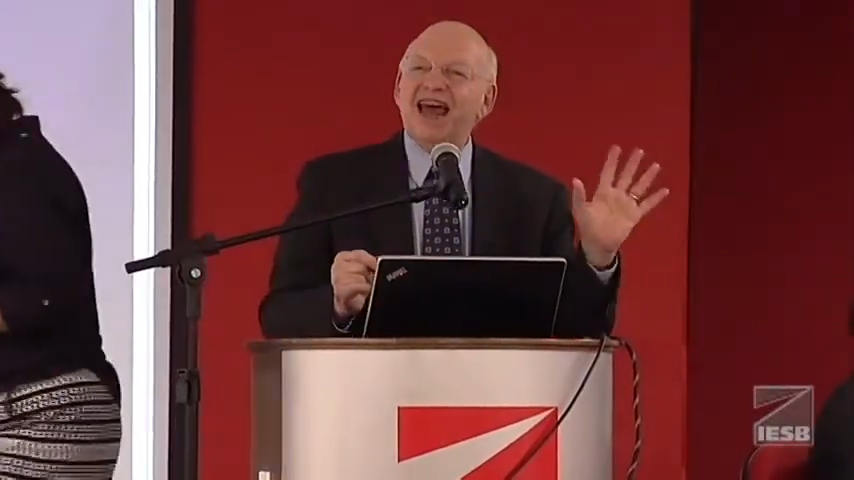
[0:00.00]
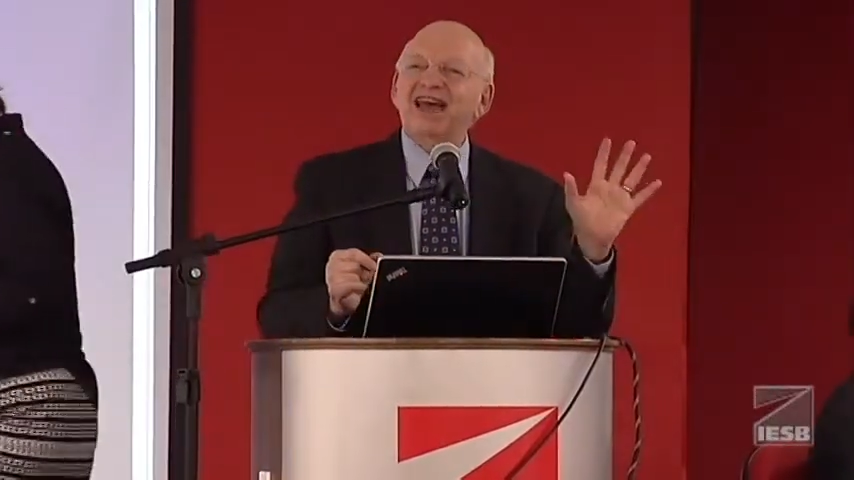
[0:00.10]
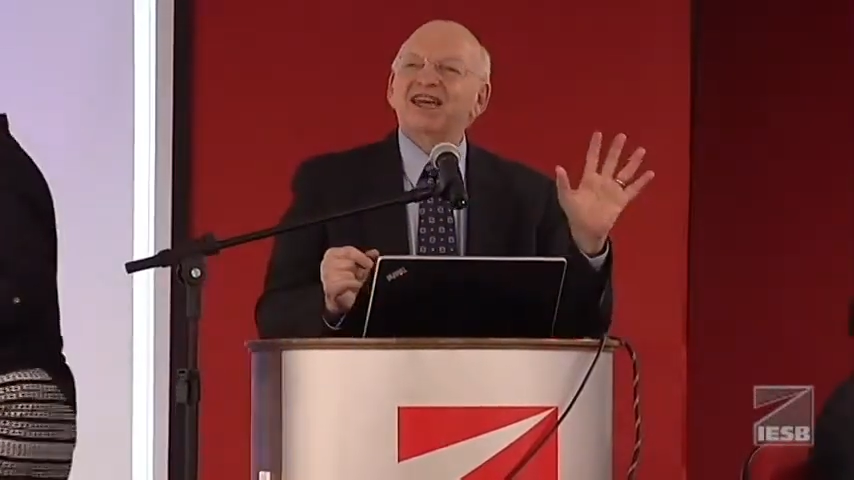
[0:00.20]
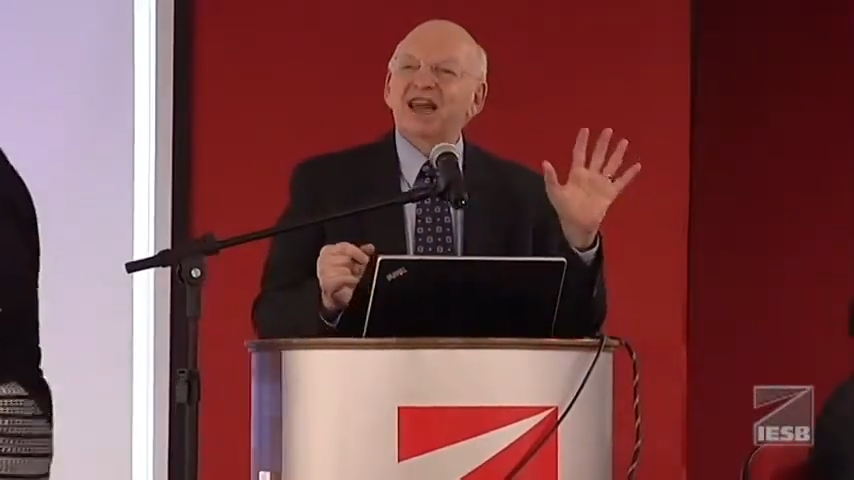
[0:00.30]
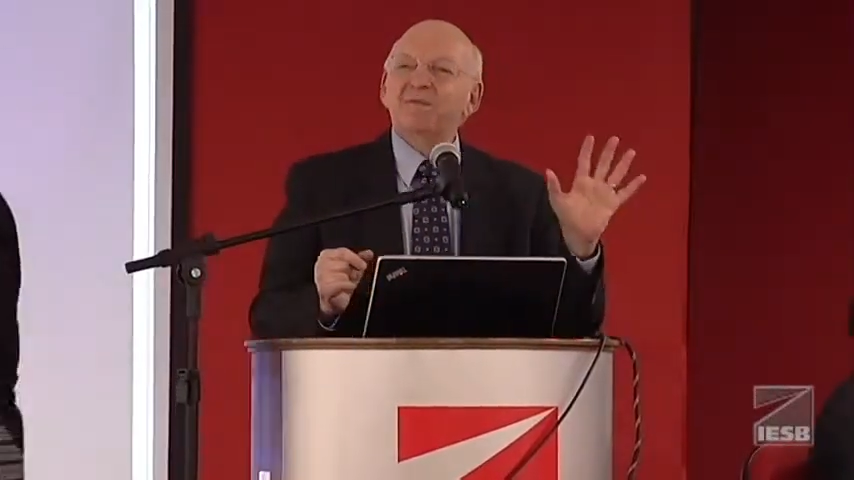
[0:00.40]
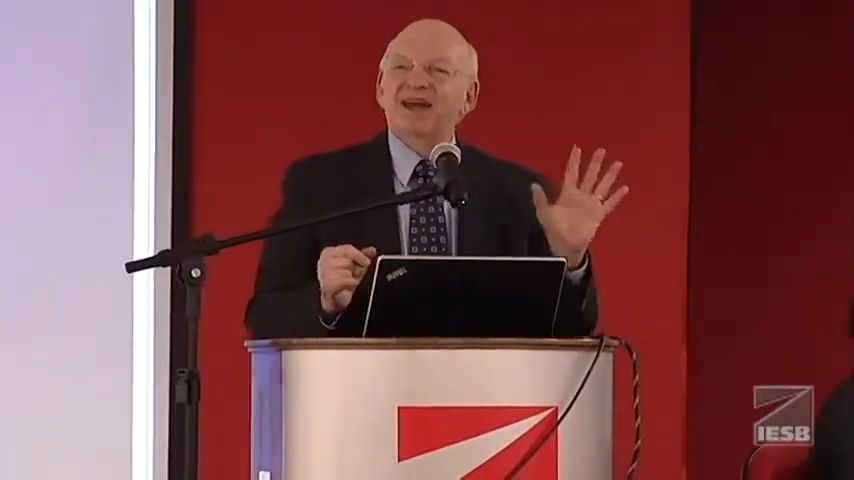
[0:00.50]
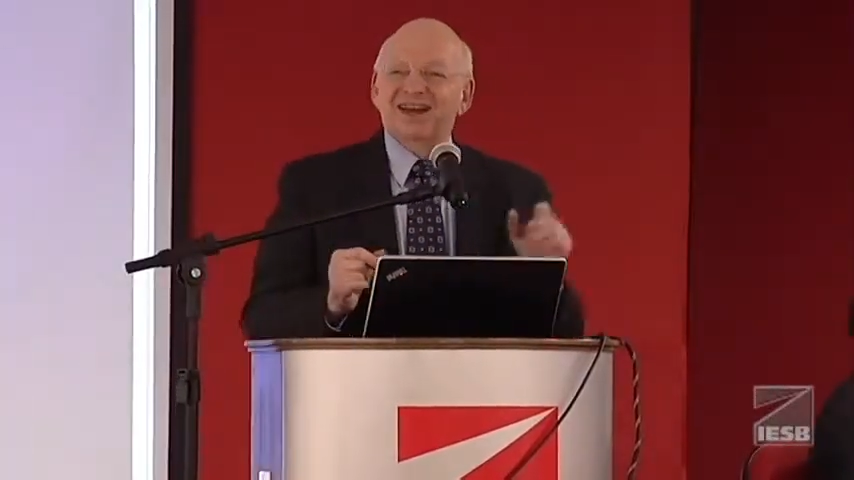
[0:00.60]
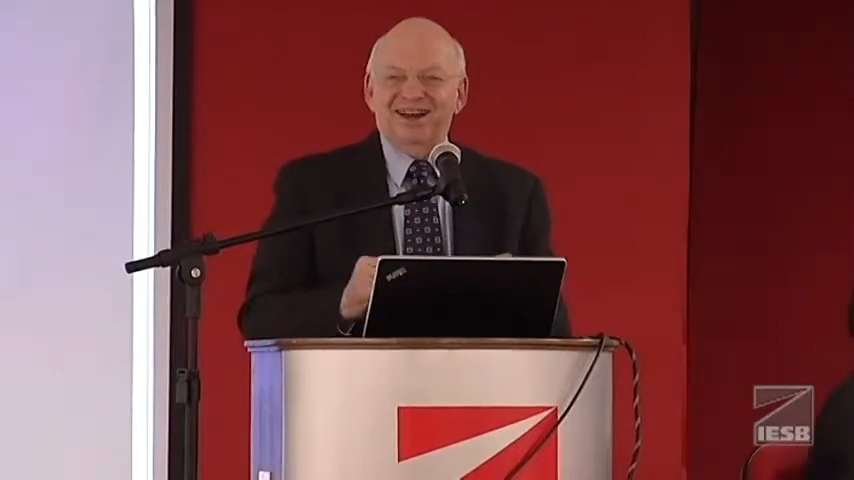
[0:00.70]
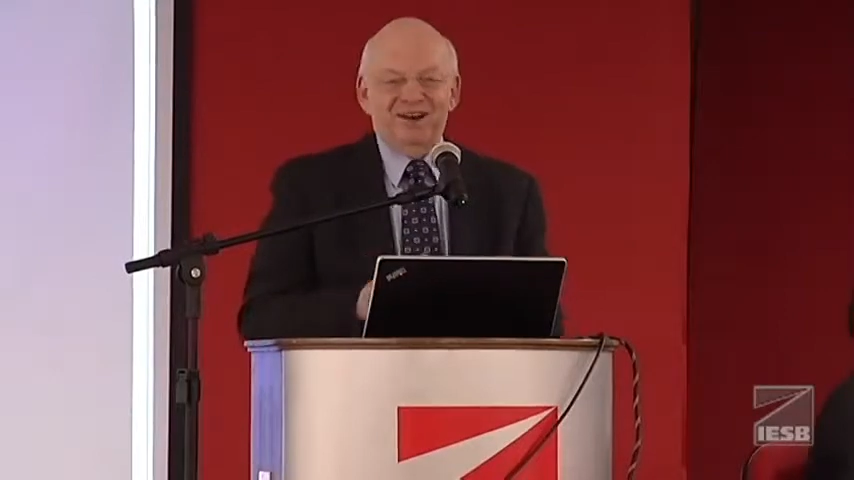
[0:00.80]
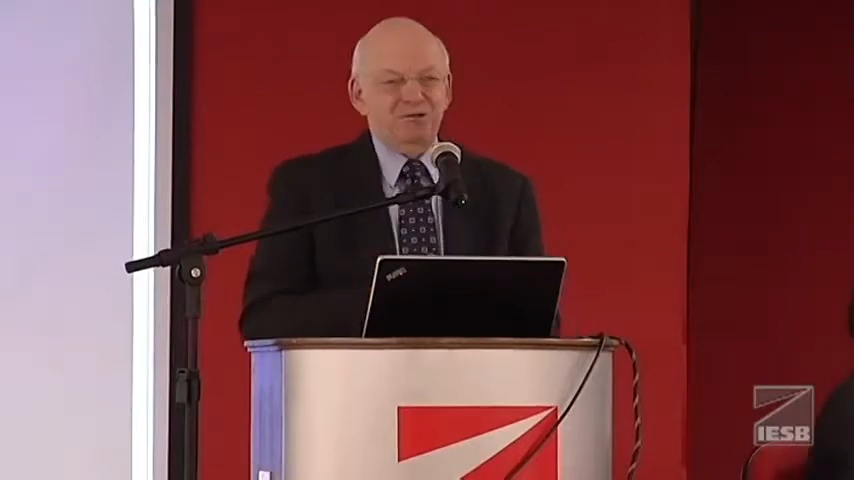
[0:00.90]
academic
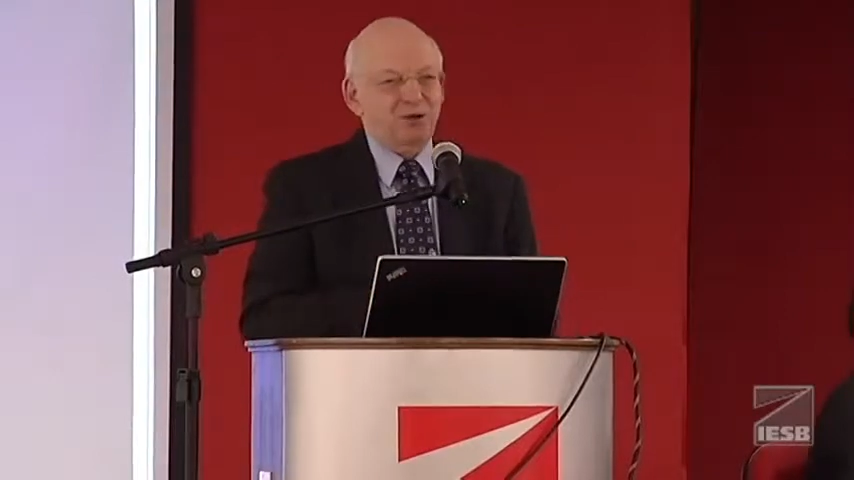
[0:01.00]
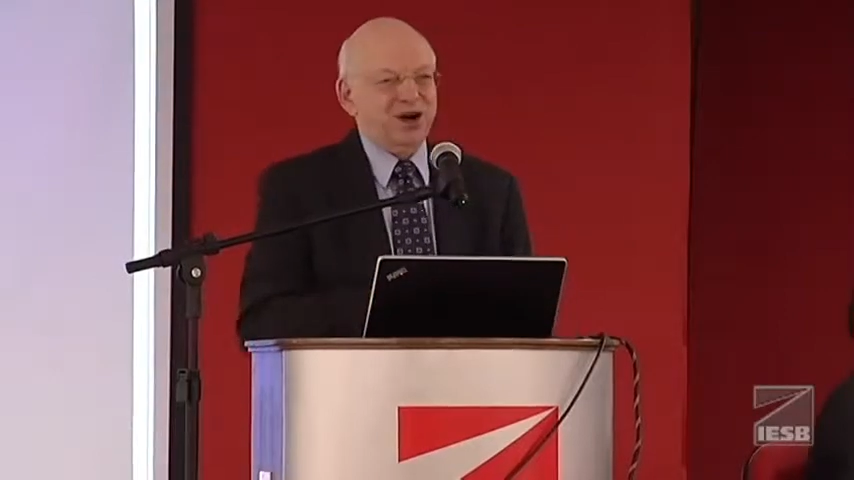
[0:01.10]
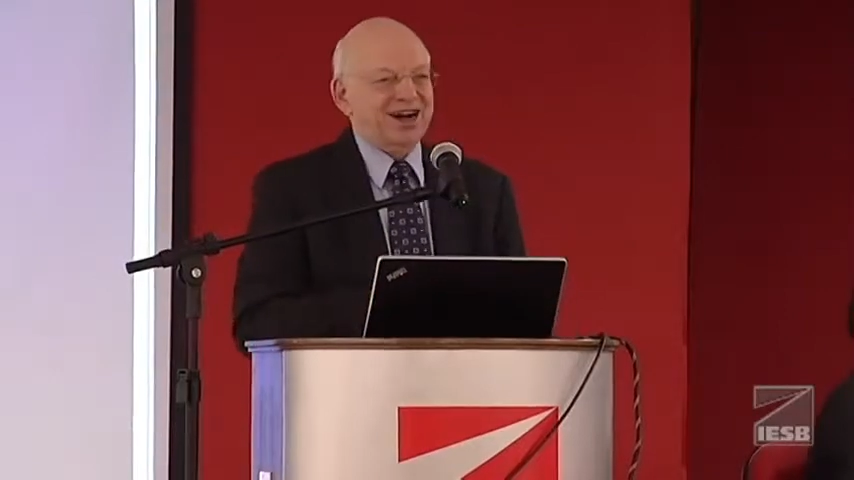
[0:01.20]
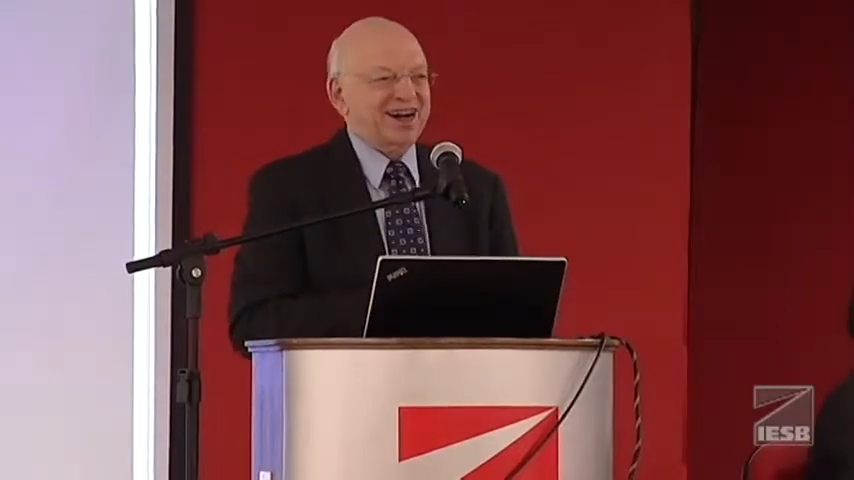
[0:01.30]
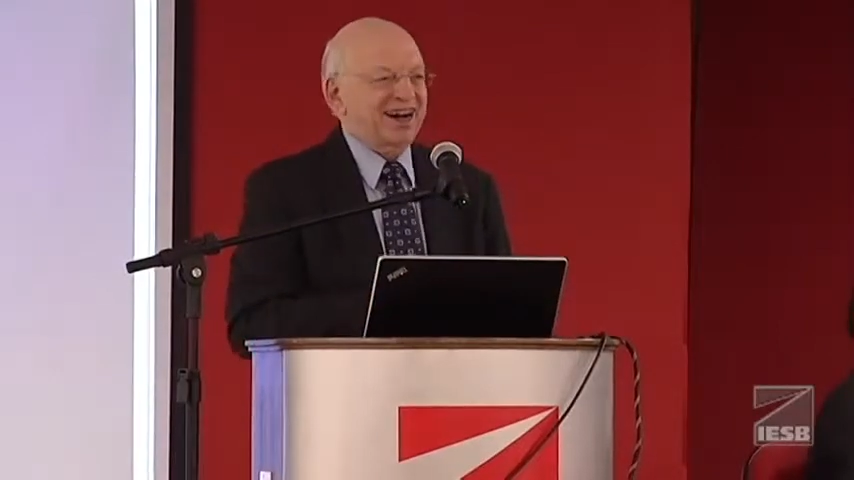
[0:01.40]
work.